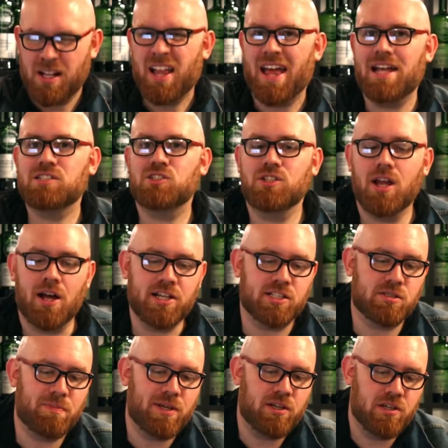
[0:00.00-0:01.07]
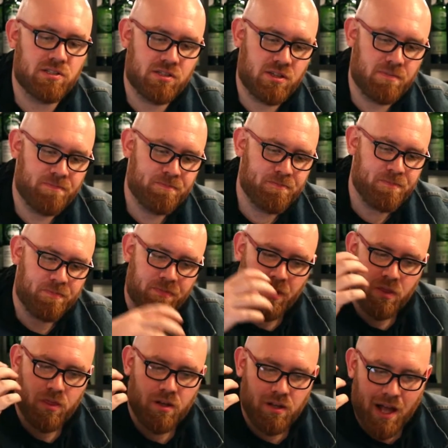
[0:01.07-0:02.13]
It's nice because
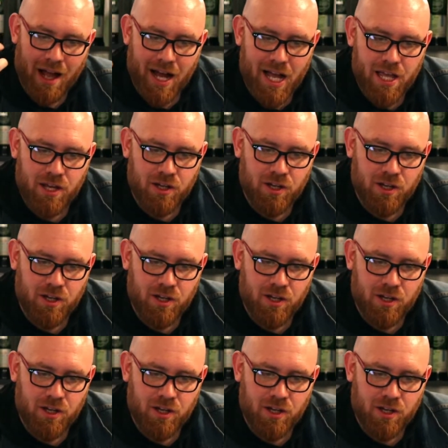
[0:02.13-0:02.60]
the higher